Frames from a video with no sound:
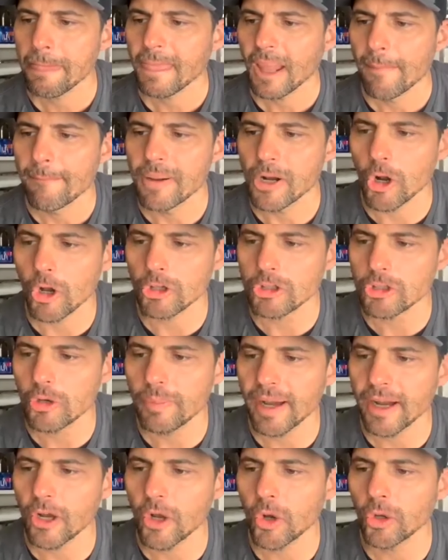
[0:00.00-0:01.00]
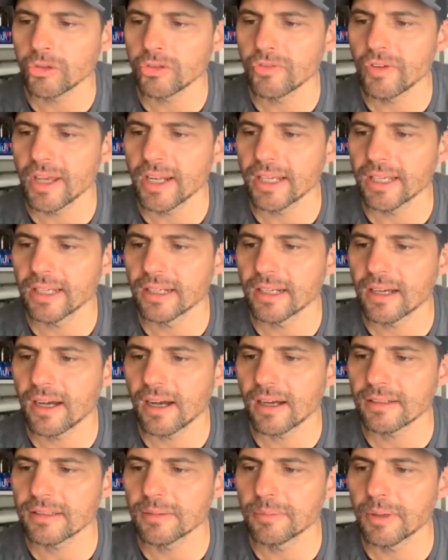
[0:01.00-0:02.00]
but also by cultivating
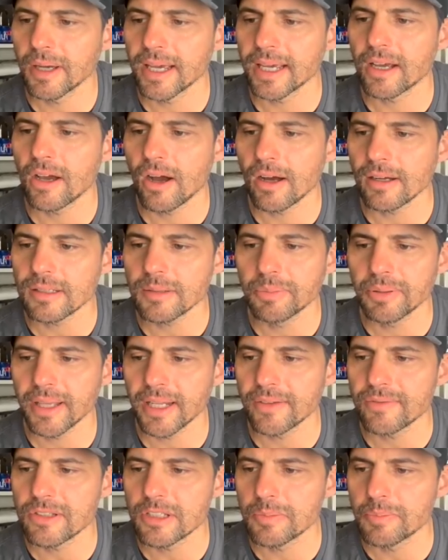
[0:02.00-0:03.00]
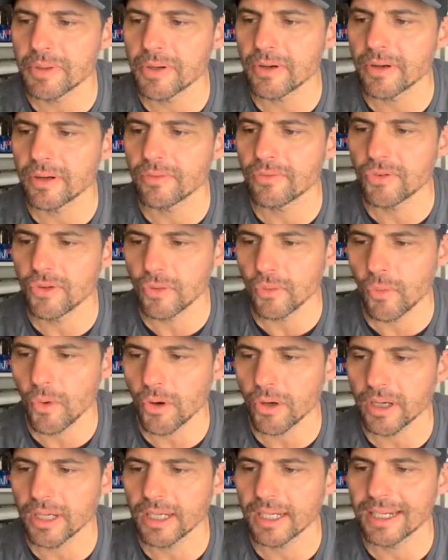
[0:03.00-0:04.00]
a contemplative spirit for the
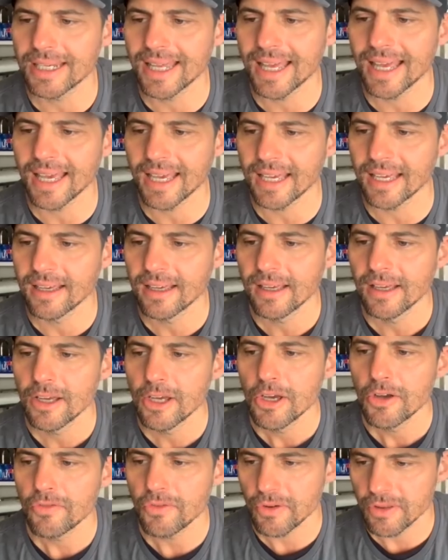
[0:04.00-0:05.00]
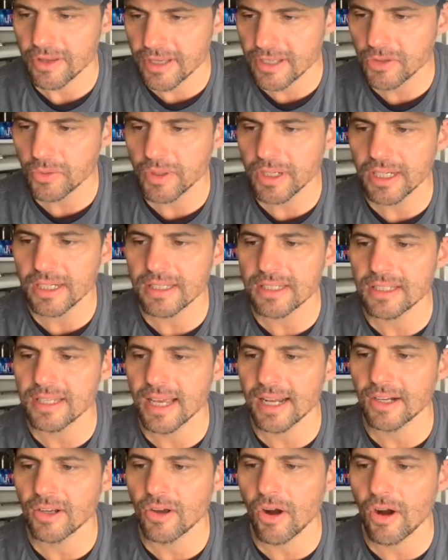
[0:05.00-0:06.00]
working day. For this, we need to
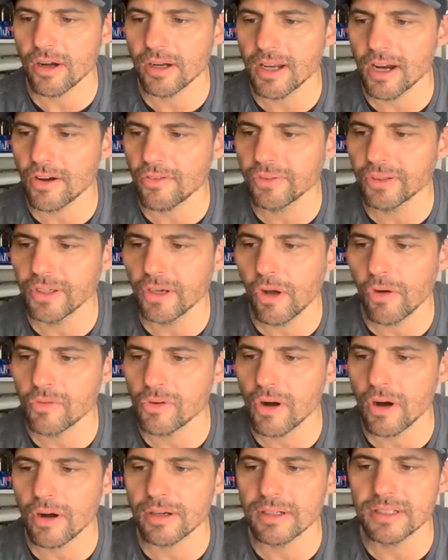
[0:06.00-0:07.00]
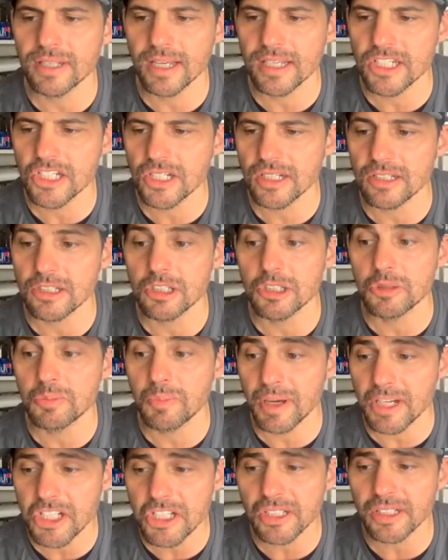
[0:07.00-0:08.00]
stand guard carefully over our attention,
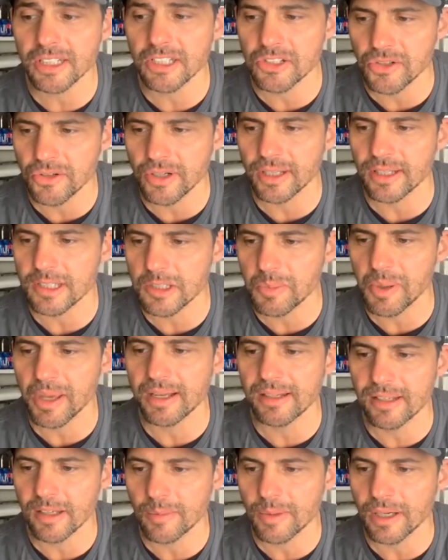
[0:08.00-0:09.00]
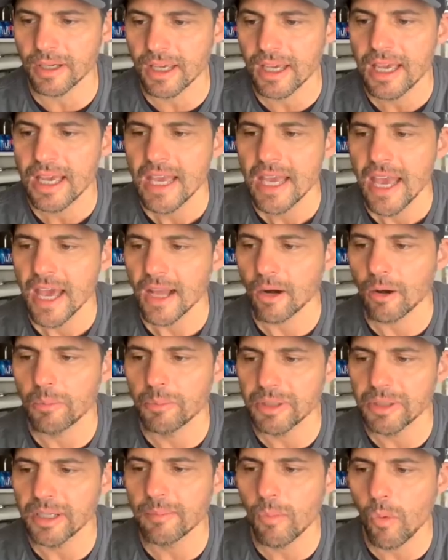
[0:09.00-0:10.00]
especially during this pandemic, and are
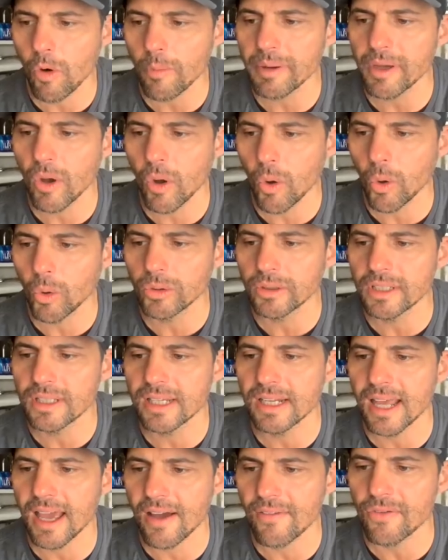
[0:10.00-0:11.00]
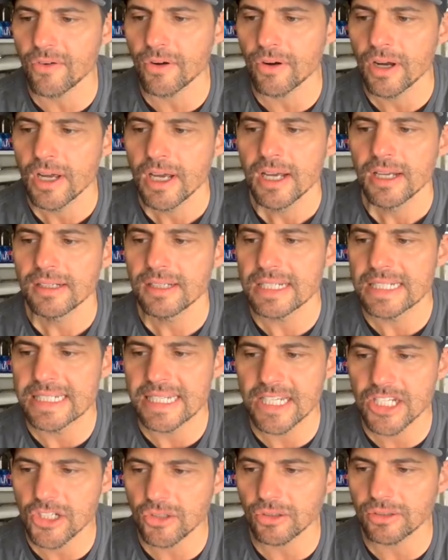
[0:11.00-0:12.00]
being more beholden than ever to
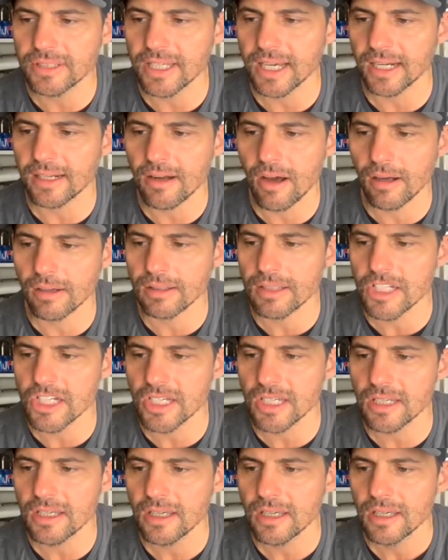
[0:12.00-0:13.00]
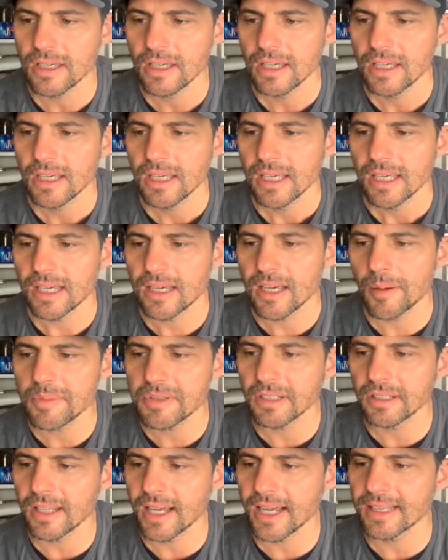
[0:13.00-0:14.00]
digital technology. It comes
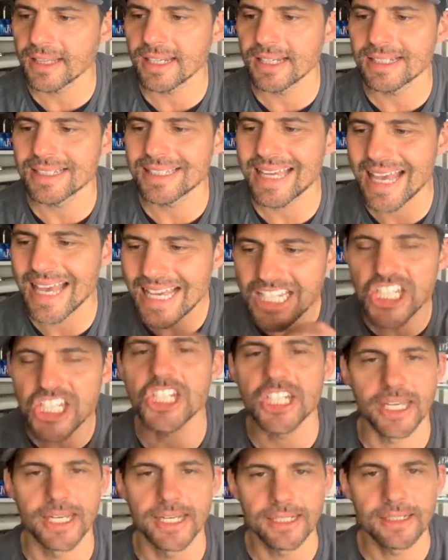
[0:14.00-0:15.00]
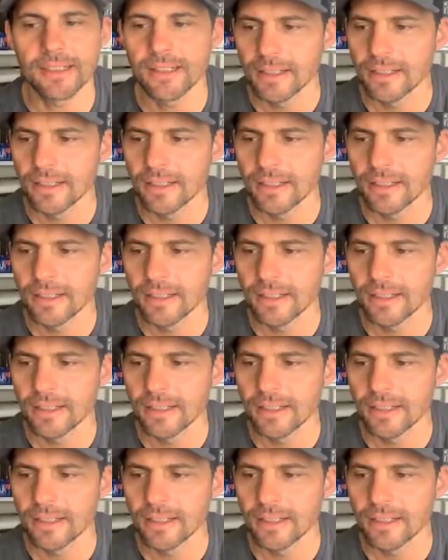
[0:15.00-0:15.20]
to light that attention,